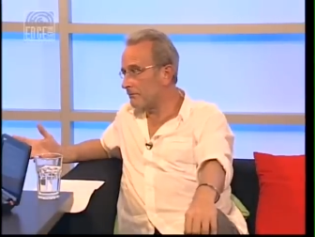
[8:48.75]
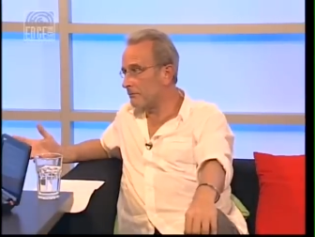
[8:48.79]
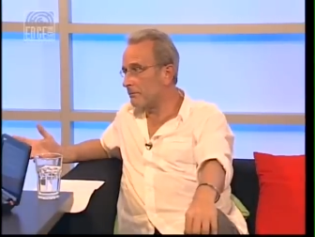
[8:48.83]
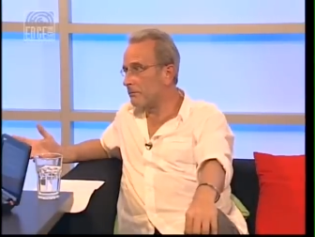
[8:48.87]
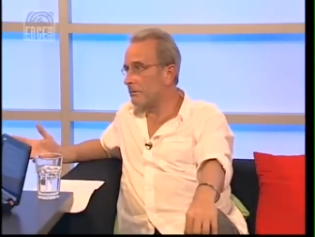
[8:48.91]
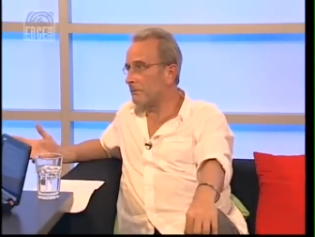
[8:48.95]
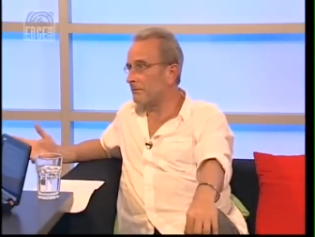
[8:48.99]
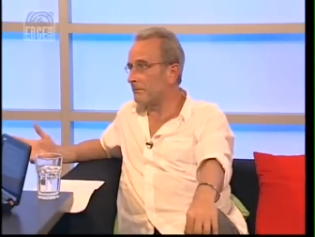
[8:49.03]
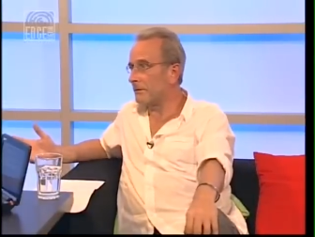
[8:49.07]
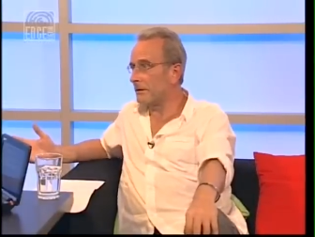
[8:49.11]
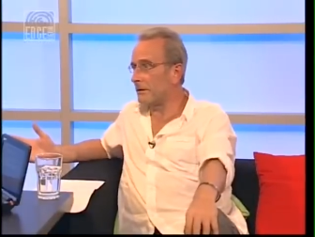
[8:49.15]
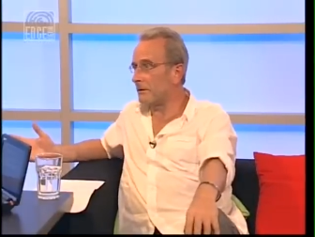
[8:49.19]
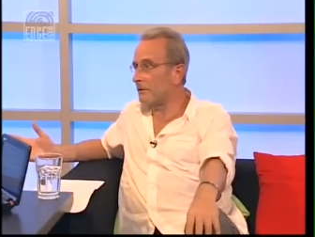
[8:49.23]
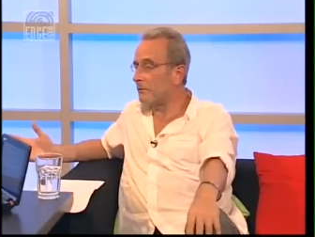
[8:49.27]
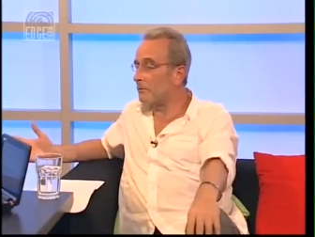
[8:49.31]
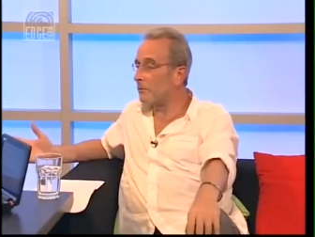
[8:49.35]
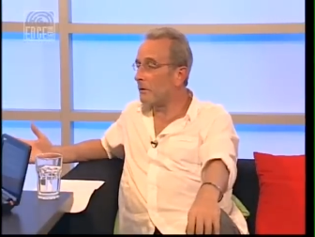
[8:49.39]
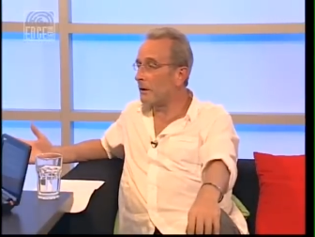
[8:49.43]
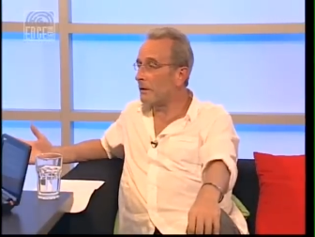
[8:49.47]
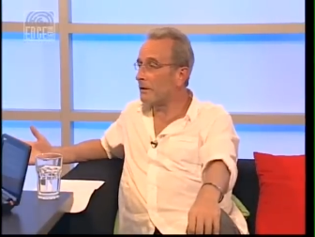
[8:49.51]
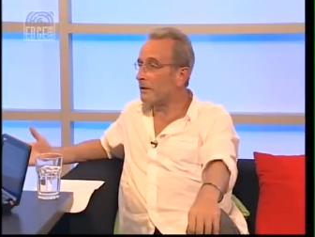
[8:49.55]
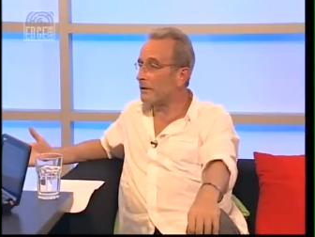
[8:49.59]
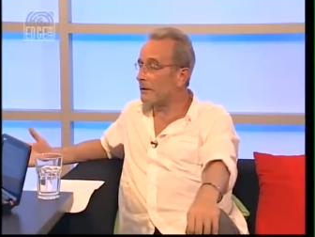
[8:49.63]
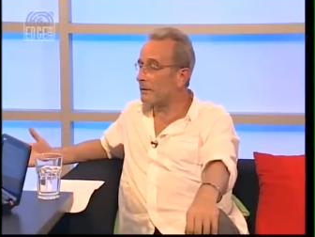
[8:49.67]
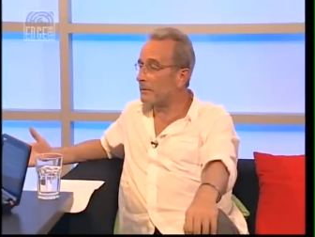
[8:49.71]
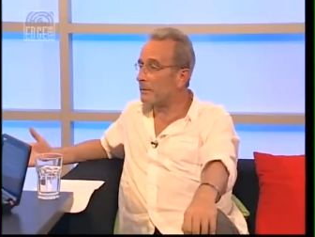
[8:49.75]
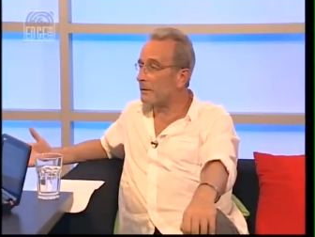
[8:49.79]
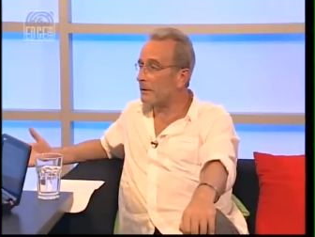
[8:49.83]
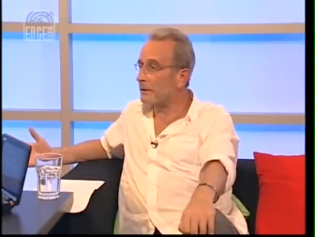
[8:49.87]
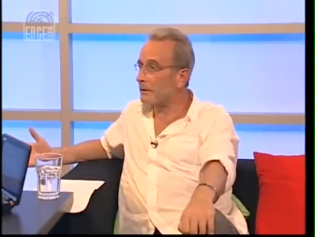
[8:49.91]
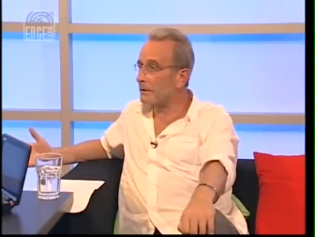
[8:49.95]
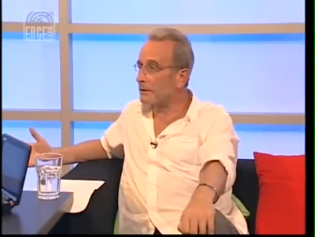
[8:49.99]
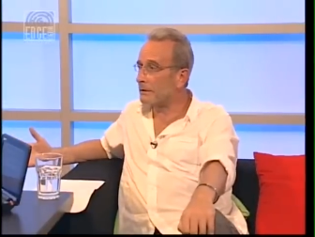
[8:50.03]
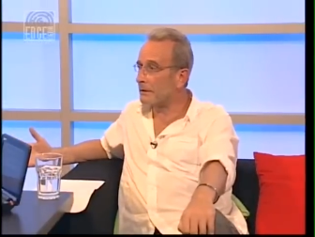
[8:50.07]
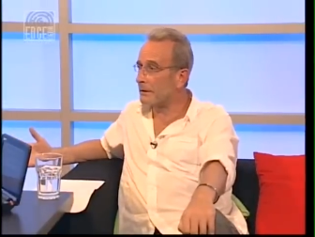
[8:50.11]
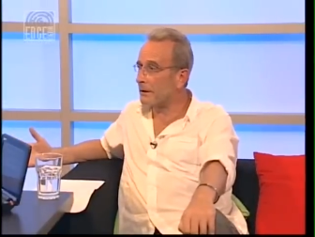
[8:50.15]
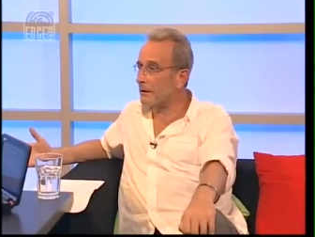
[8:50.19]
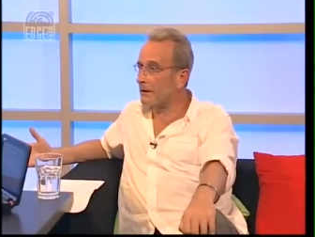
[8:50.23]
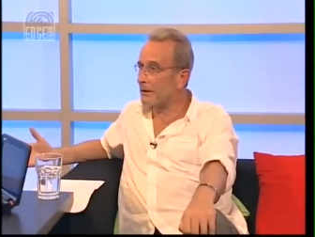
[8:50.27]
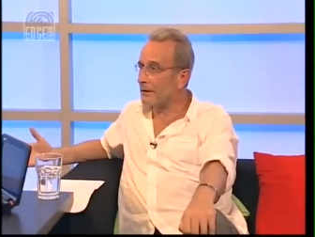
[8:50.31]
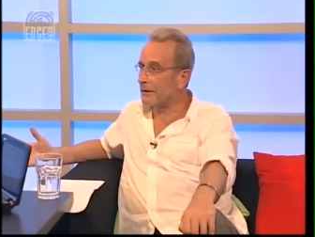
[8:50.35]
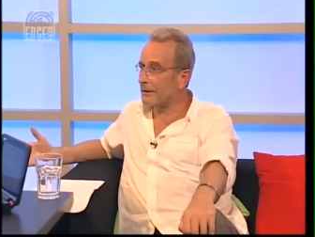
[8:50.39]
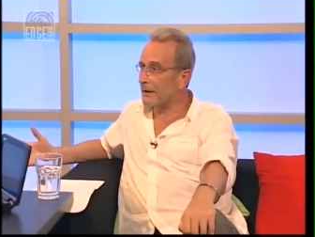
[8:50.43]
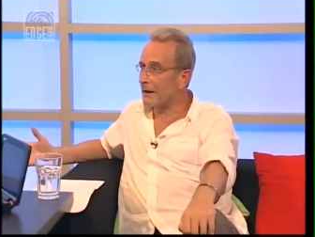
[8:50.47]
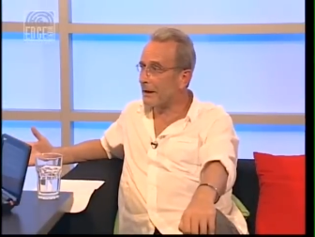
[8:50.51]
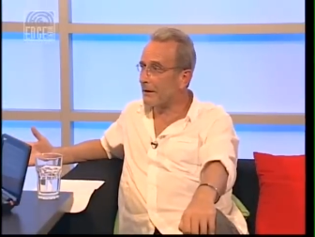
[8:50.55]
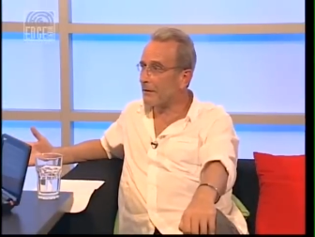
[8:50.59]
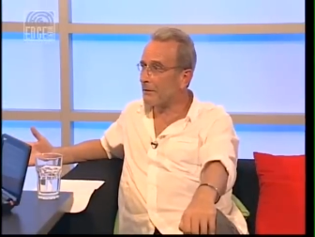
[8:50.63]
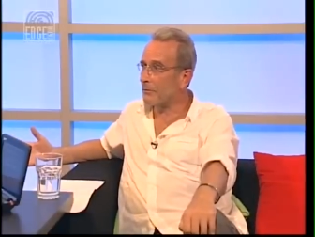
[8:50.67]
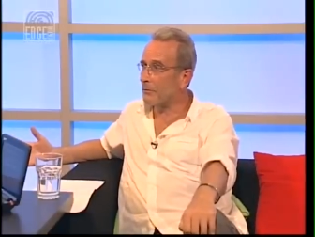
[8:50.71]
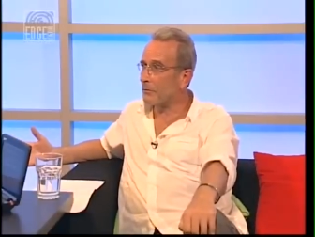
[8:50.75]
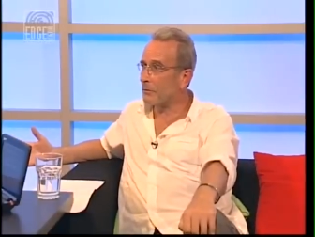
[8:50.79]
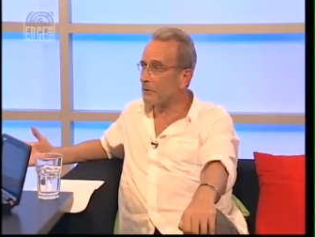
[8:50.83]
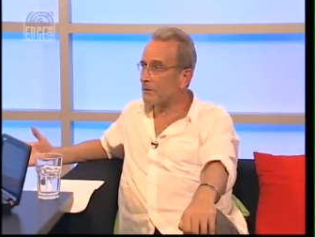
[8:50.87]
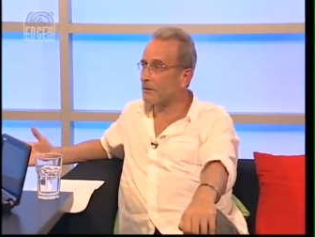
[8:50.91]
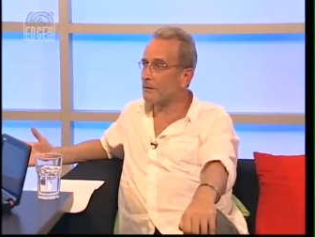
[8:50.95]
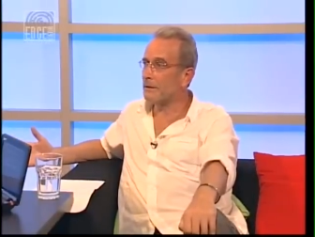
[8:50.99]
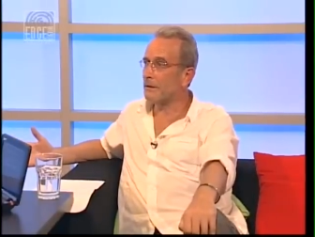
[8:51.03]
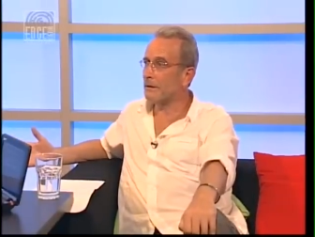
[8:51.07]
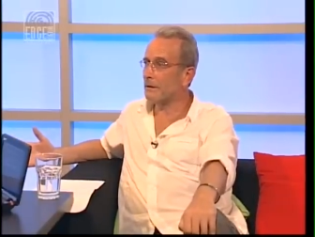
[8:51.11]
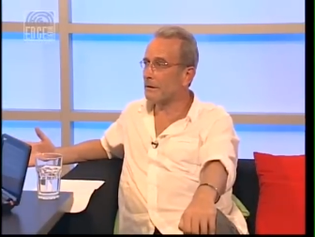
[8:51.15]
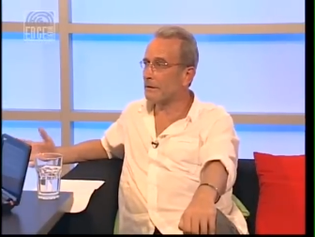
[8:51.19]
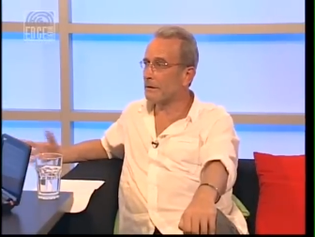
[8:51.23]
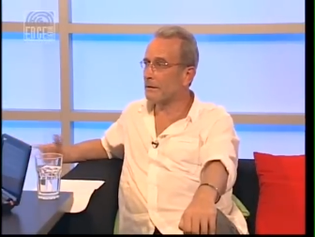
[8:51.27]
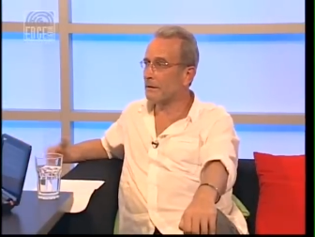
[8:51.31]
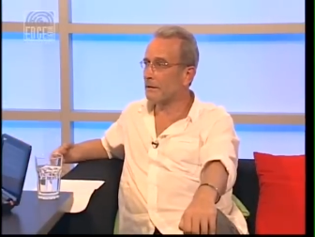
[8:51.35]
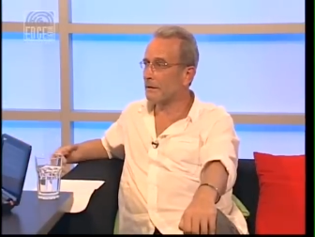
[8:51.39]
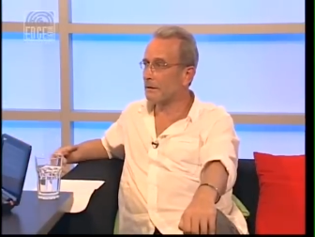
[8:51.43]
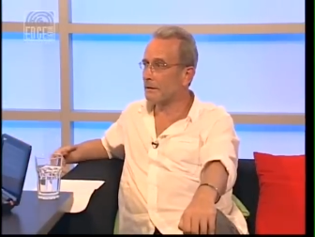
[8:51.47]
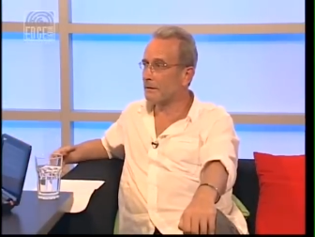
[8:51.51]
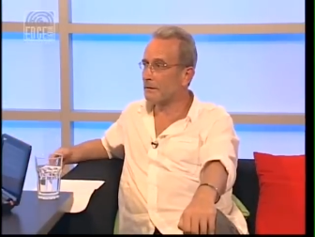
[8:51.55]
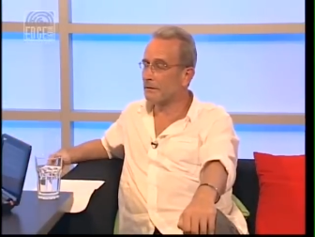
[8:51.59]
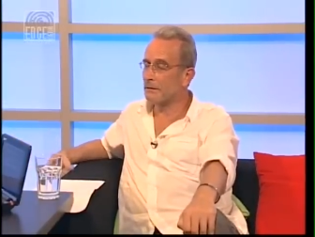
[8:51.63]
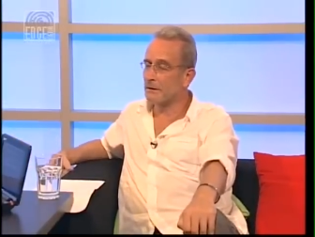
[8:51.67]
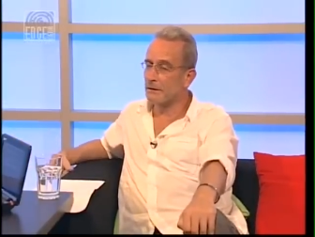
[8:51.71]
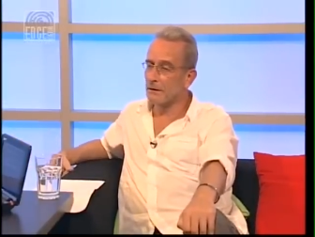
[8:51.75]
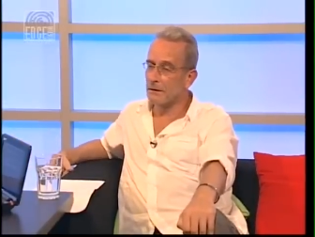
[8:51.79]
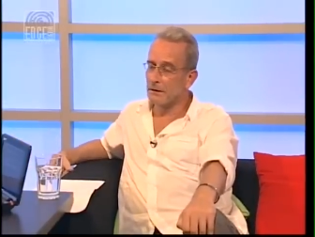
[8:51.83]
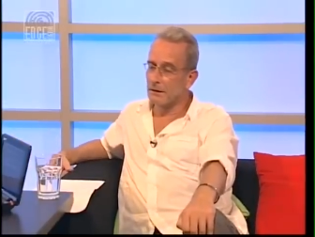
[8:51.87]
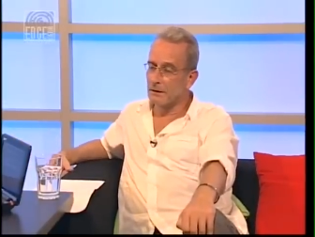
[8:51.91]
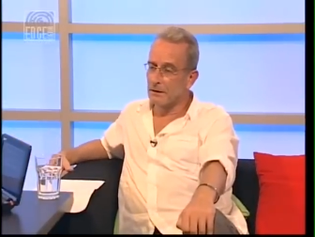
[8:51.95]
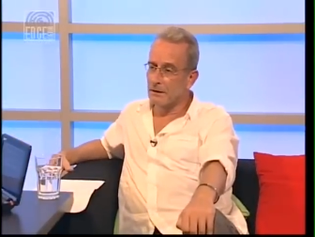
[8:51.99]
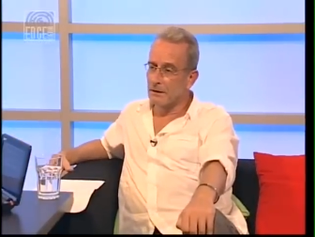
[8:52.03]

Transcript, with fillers: you know, a wealthy person going down and wanting to